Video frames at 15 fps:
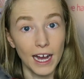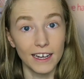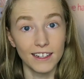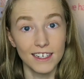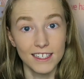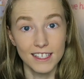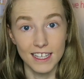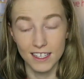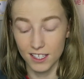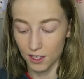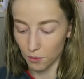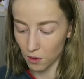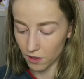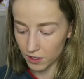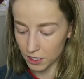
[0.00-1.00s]
and this is
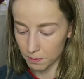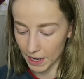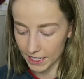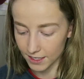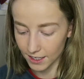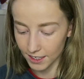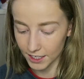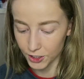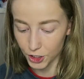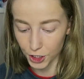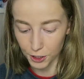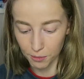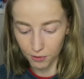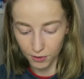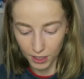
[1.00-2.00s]
the one that's basically a
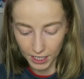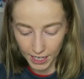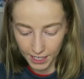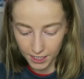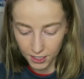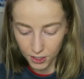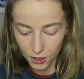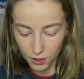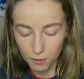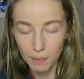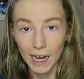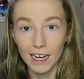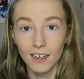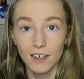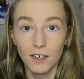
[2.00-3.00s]
dupe for the Naked 2
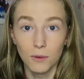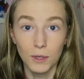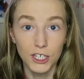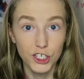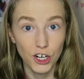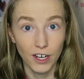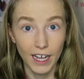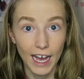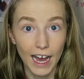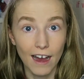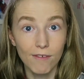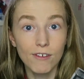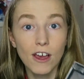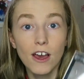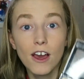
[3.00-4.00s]
palette which I
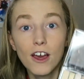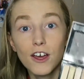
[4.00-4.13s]
have.